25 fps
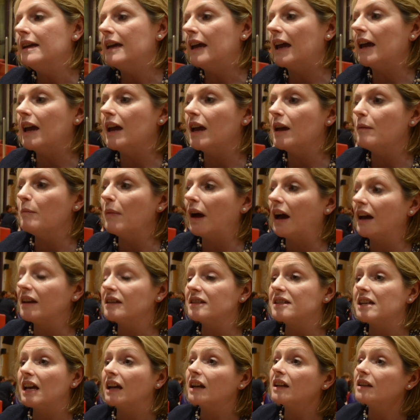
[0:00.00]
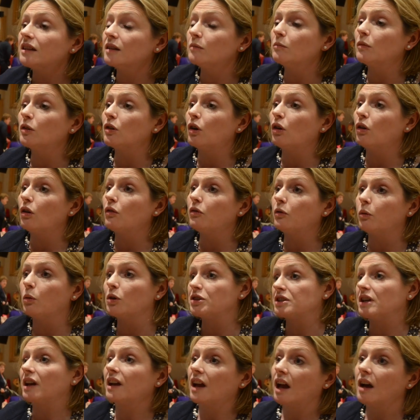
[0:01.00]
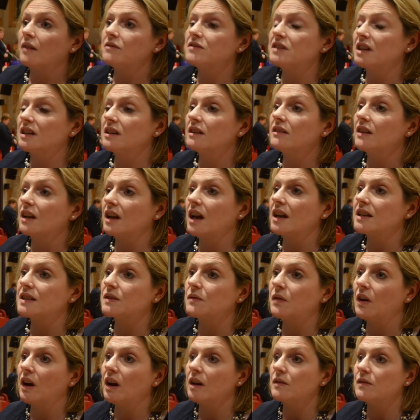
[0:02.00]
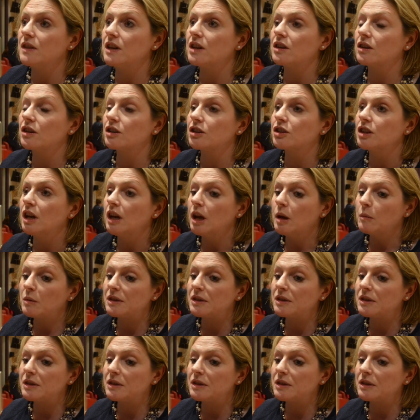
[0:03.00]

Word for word: and telling them of what I have done in the last 5 years,